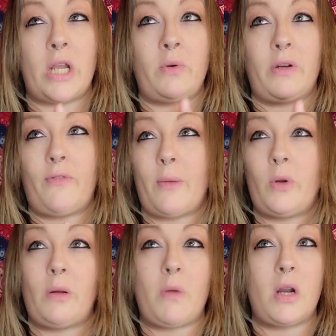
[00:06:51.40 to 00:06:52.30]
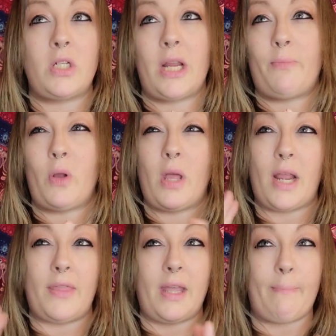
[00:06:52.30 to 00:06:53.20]
January, February, March, April,
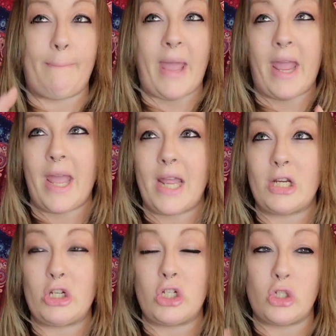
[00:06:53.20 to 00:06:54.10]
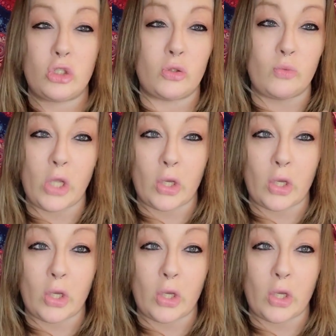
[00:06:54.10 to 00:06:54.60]
and I think May-ish.